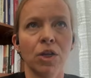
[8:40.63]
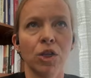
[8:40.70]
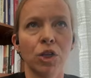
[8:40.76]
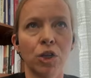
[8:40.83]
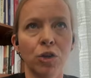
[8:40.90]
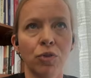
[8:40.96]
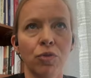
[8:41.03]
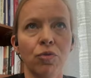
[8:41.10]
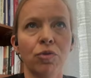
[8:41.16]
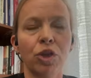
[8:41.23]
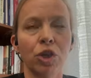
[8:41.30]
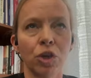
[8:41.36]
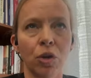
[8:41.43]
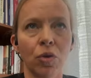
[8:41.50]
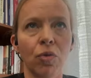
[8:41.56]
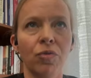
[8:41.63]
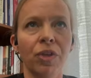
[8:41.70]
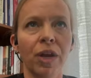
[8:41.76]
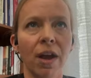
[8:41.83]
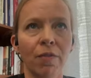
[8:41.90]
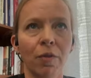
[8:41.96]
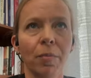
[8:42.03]
to show the
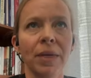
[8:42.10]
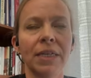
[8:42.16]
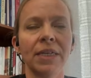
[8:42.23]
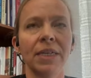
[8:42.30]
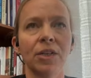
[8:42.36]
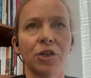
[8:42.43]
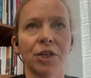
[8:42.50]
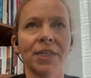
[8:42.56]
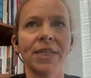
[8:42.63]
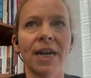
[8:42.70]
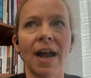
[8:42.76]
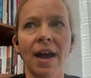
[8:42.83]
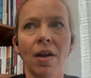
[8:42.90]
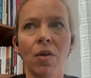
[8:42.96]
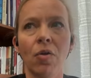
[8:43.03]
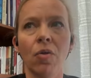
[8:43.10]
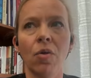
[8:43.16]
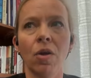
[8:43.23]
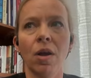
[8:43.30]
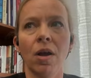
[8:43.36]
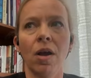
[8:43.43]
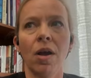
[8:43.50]
government just how
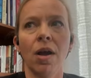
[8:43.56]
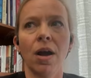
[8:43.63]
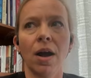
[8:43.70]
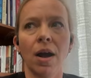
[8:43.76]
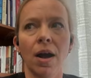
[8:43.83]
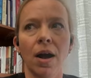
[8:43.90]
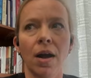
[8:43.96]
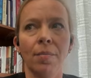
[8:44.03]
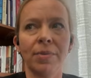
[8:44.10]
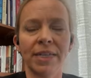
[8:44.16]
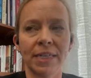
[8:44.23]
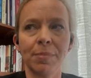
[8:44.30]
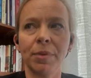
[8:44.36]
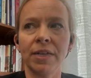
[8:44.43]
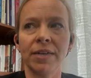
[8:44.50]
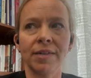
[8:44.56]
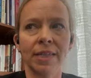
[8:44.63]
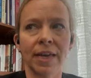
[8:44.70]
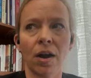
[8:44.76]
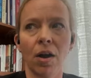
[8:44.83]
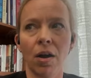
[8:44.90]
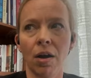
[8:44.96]
um, displeased
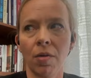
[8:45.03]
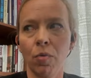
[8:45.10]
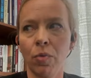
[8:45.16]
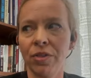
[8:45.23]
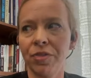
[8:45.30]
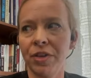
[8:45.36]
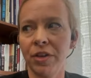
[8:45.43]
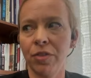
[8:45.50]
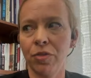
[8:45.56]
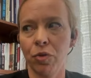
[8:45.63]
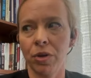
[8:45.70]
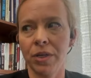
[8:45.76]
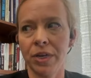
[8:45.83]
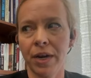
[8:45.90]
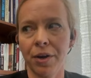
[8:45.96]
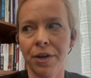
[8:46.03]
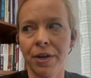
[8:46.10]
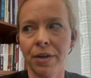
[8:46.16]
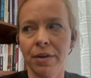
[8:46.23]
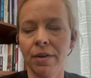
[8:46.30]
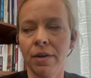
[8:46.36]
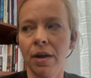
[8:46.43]
they are with the
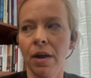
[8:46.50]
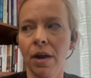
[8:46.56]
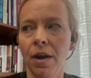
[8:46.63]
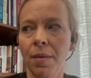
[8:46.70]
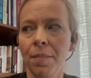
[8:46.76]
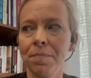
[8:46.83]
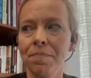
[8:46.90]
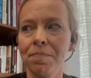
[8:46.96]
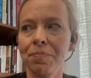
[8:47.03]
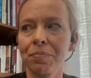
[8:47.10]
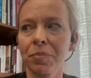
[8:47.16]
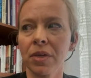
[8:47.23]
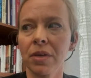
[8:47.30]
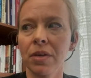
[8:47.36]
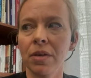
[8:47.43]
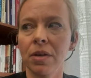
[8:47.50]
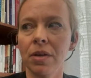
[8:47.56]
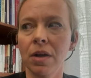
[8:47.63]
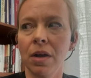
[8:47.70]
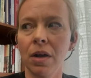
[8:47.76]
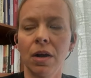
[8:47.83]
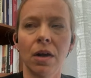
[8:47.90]
authoritarian um,
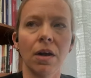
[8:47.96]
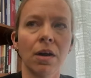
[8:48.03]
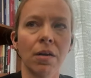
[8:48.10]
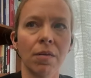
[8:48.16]
uh,